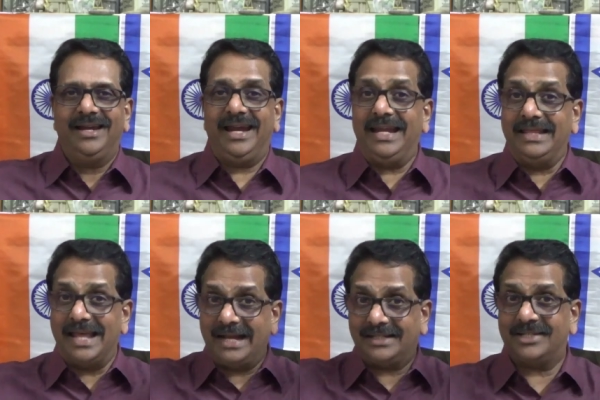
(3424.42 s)
in
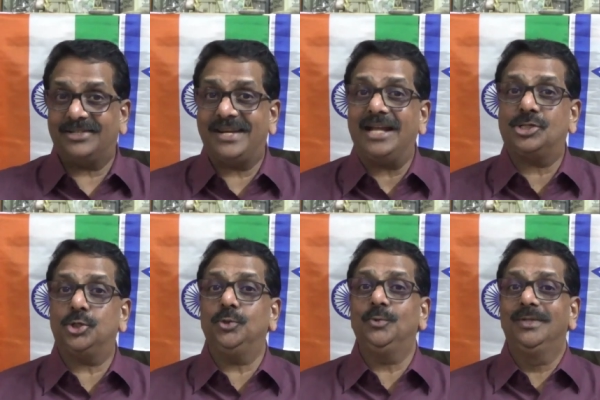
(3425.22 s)
that
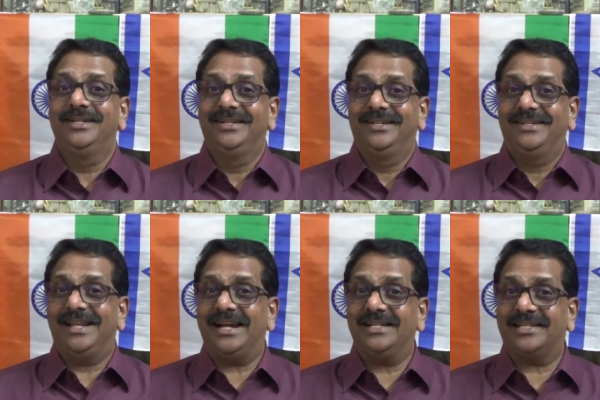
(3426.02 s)
statue
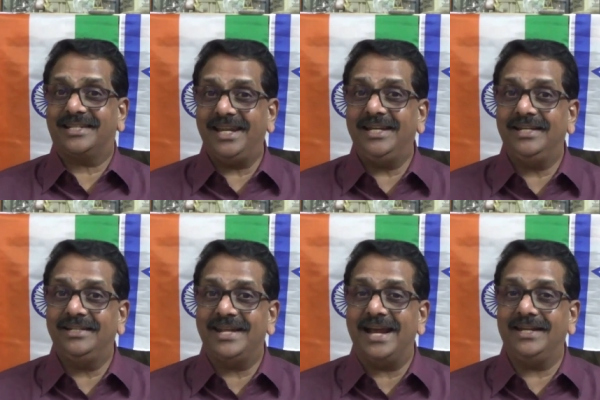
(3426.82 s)
that is seen in
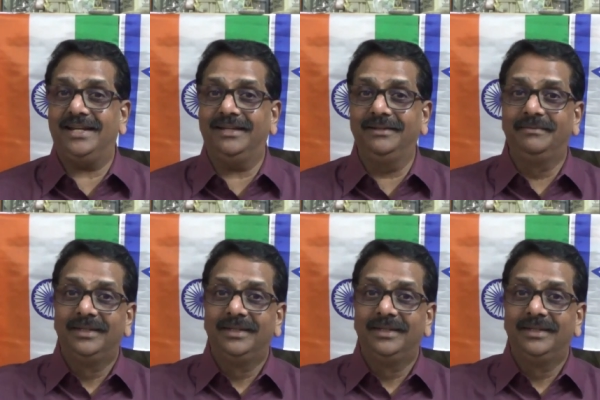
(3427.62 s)
Daniel.